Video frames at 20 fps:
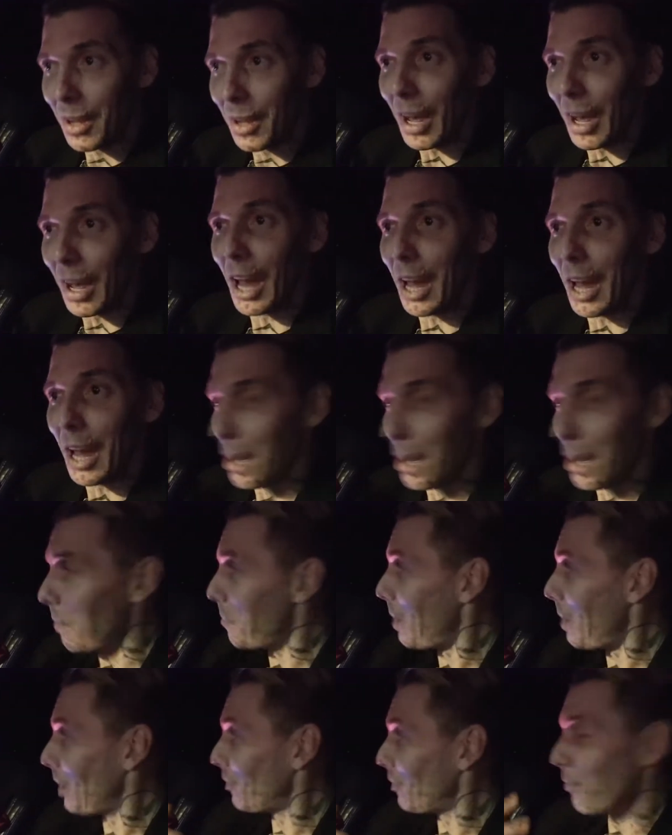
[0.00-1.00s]
It
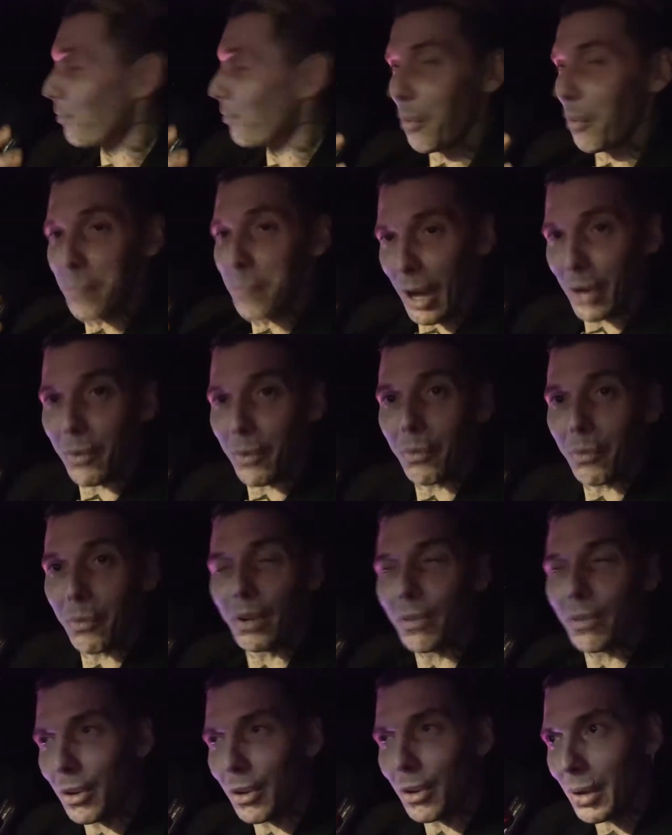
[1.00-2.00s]
makes you feel better when
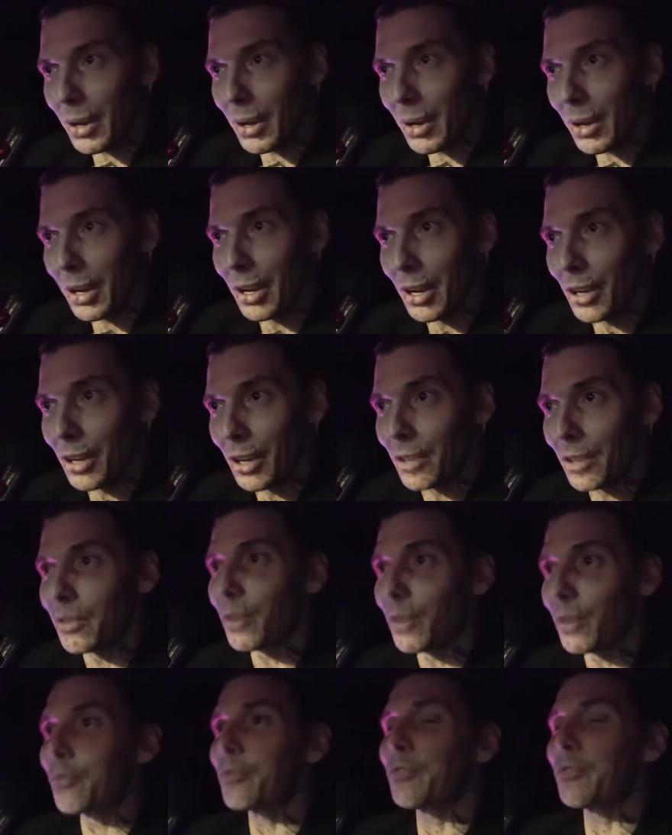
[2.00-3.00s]
you do it.
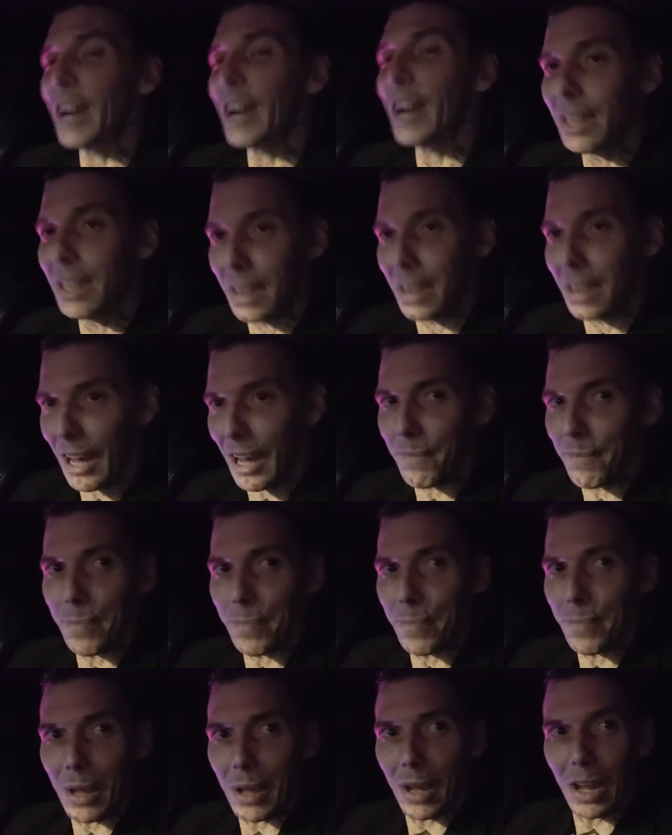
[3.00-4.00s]
To fight that
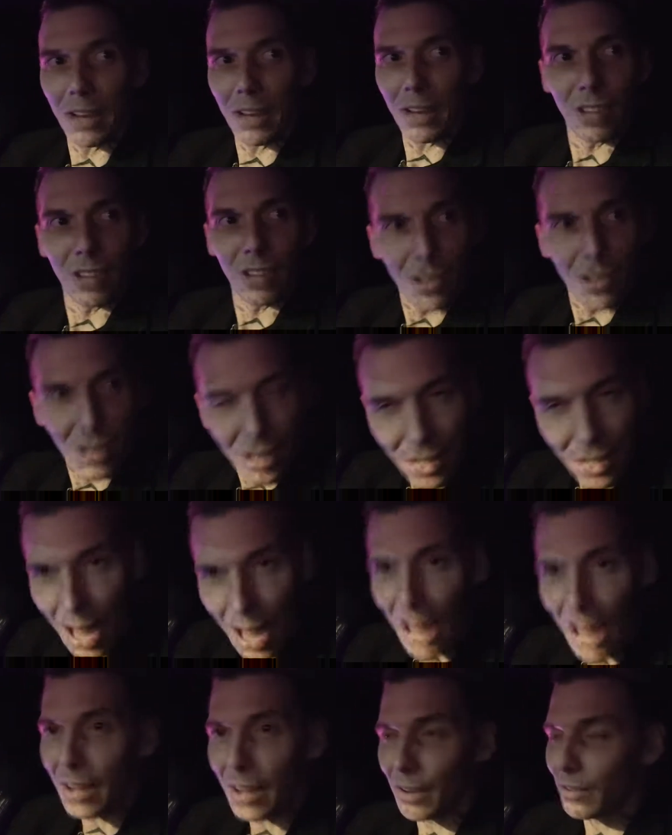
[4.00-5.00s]
and to
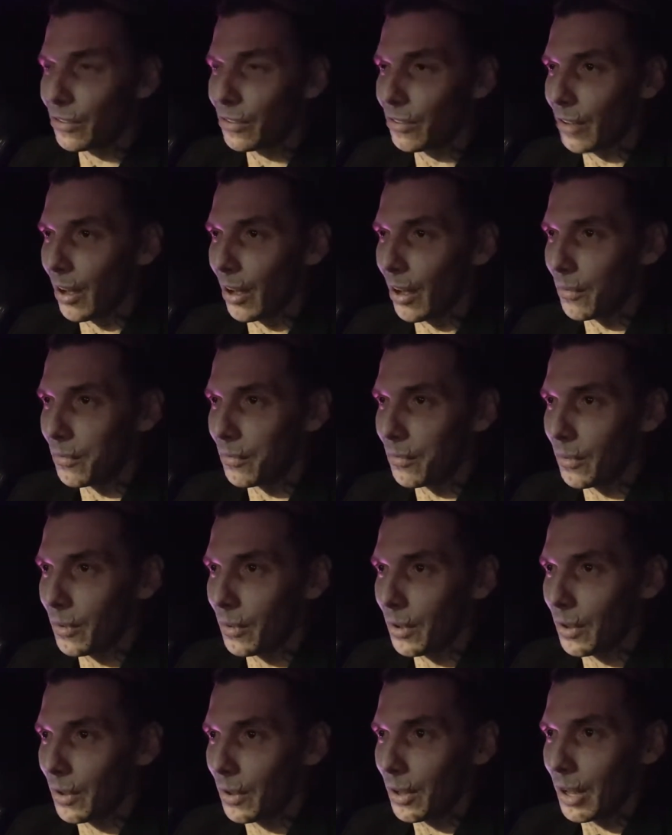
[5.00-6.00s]
deny yourself
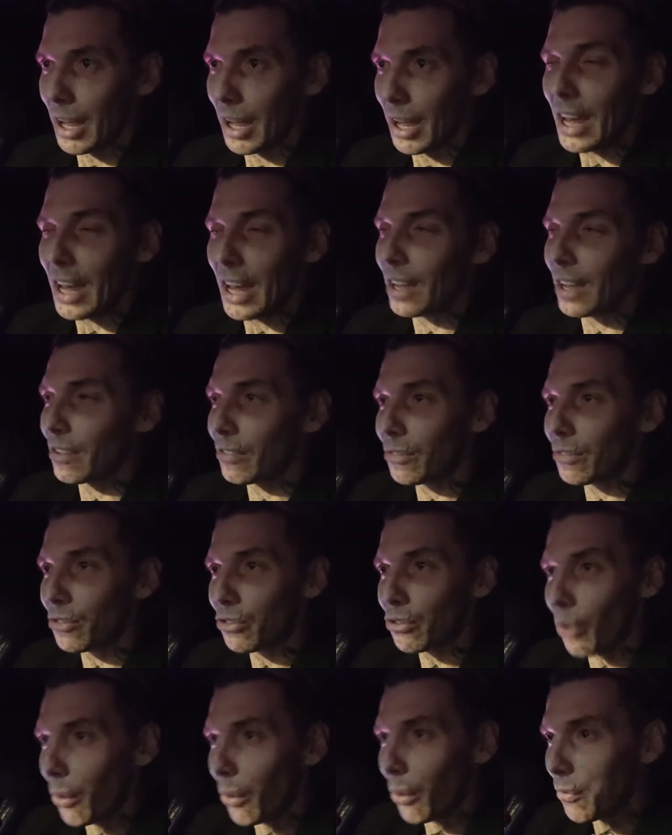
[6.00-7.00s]
is
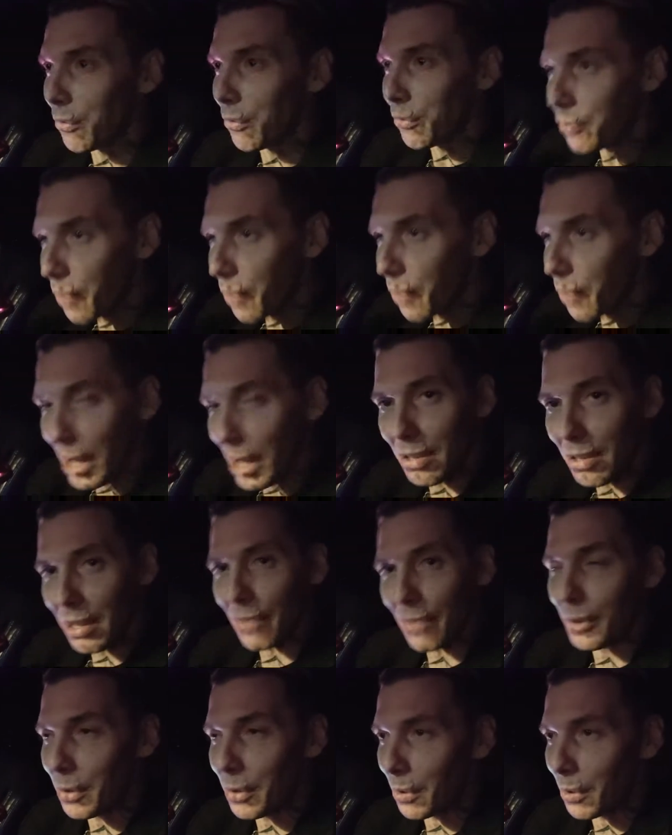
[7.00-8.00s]
so fucking
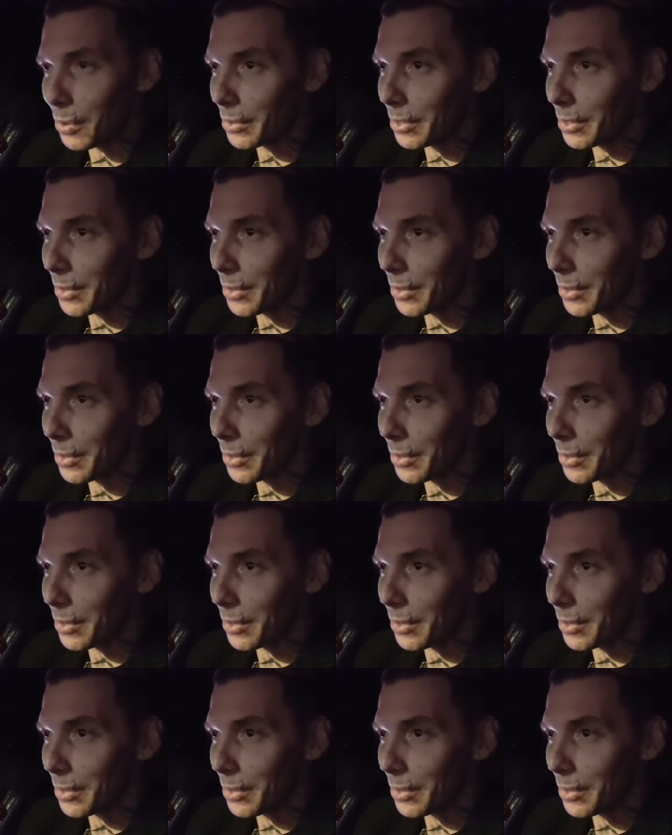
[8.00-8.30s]
difficult.